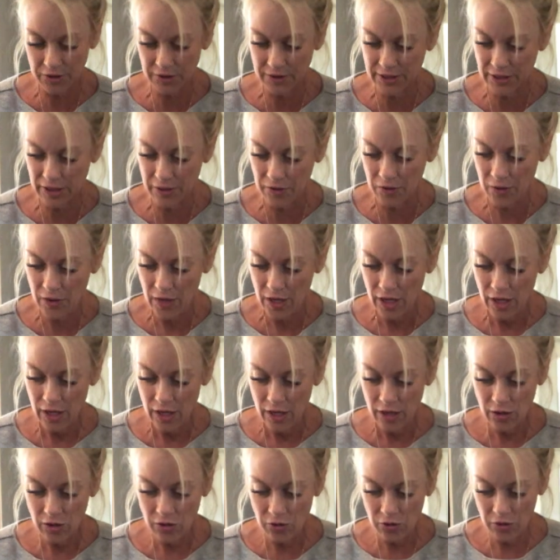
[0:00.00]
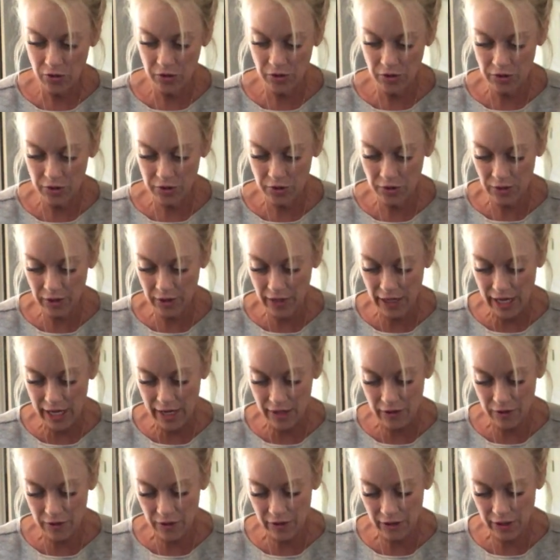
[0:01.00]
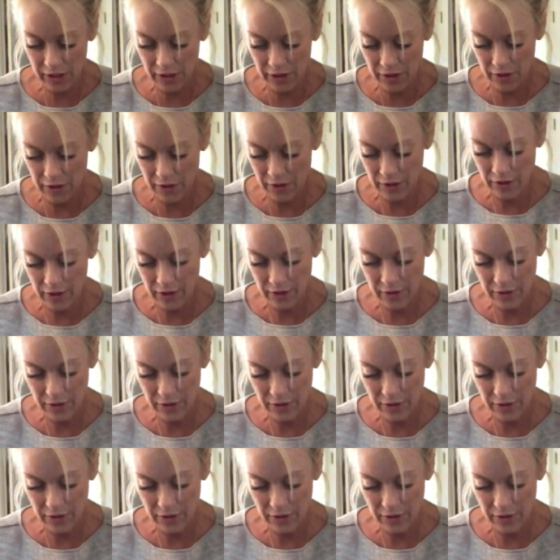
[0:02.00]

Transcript: So you hook your gaiter here.